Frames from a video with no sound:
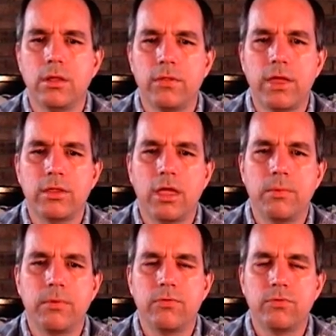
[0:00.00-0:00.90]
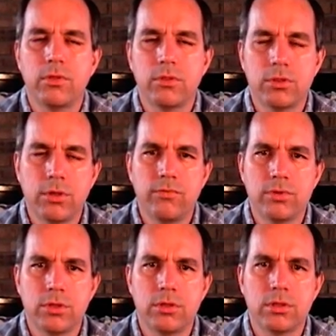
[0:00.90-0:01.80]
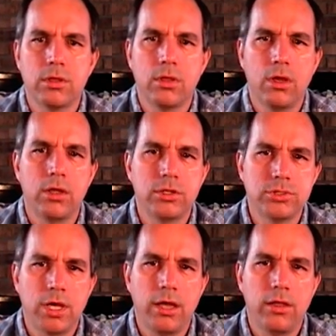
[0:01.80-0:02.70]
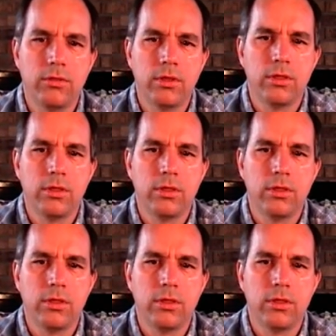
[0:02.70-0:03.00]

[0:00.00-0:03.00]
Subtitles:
that type of services on a child